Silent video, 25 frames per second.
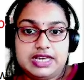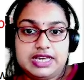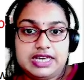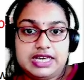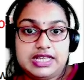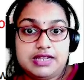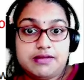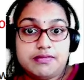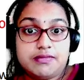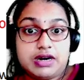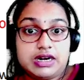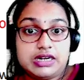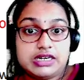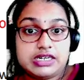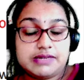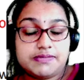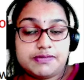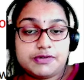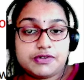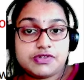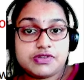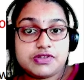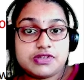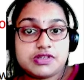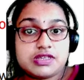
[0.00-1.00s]
In
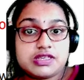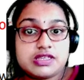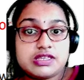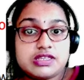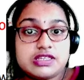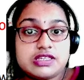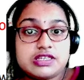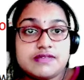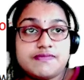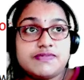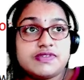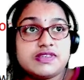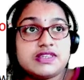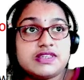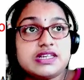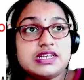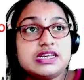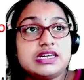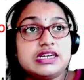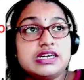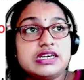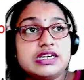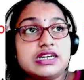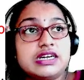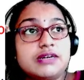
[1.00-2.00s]
multiprocessor system,
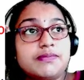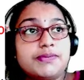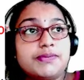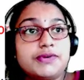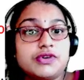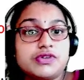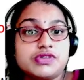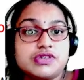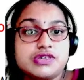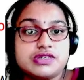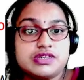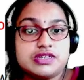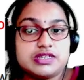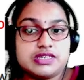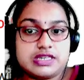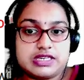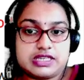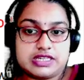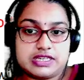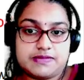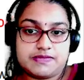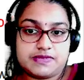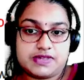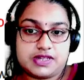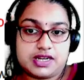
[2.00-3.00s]
single processor
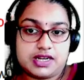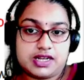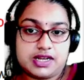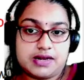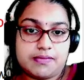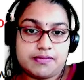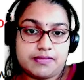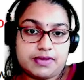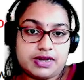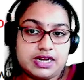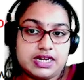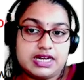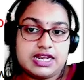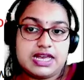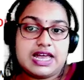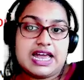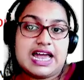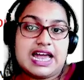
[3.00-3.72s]
systems are combined,